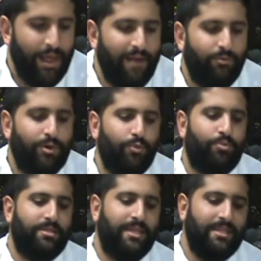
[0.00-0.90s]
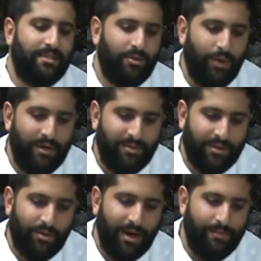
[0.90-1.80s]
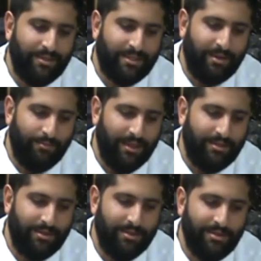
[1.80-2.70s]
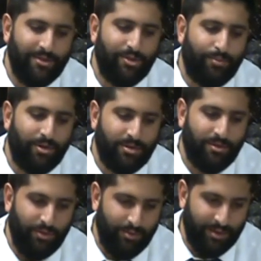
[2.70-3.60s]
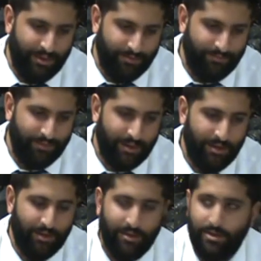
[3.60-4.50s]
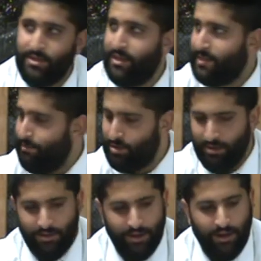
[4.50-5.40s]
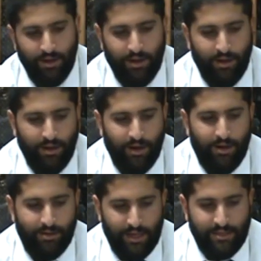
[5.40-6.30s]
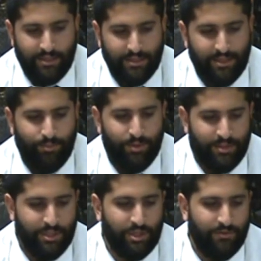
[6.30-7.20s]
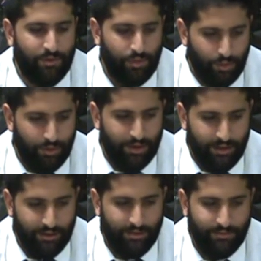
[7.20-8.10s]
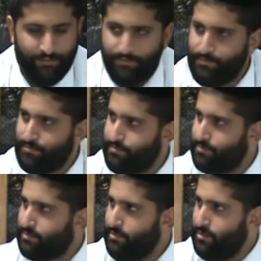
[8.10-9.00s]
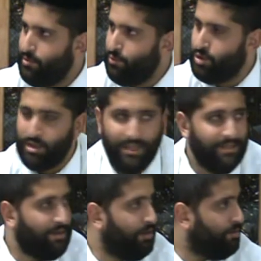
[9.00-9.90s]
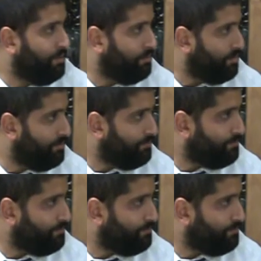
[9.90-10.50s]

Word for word: Everyone who proceeds on the way of the Torah must commit to this interpersonal humility. There's an exception. Unless he's in a position of authority, which leads other people.